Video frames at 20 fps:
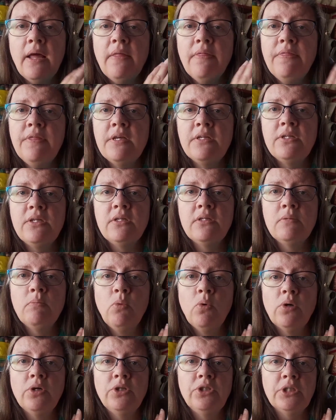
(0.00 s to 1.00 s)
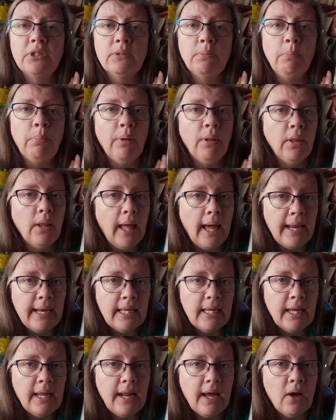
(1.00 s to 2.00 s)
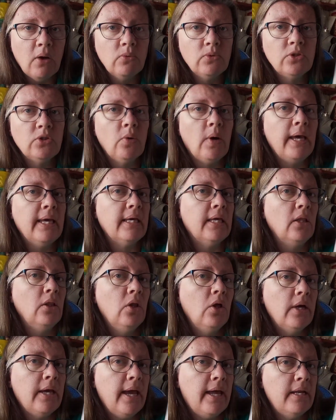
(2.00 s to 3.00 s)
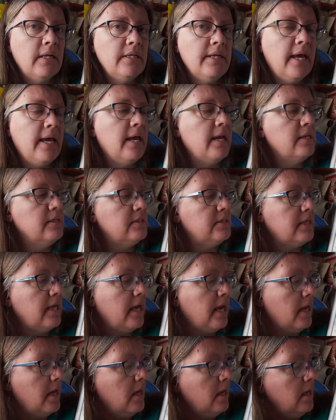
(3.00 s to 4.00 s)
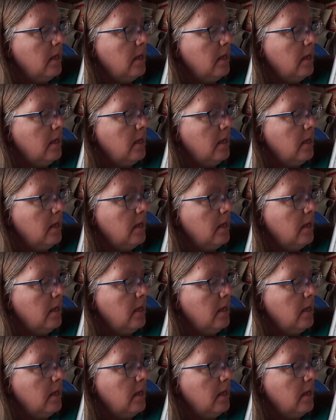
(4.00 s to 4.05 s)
This is more just plotting it out so I can look at a day and say,